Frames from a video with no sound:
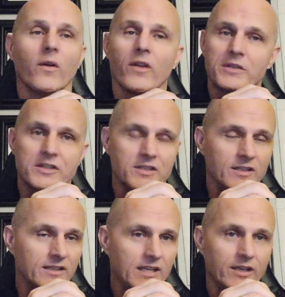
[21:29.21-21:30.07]
I'm teaching
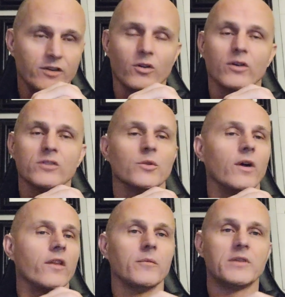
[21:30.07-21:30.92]
the ten-year-olds or
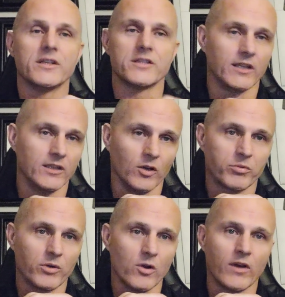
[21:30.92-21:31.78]
whether I'm teaching the adult
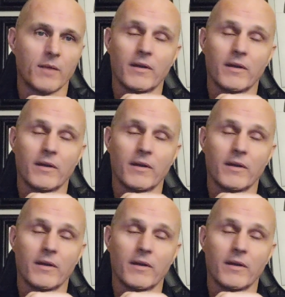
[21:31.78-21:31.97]
program.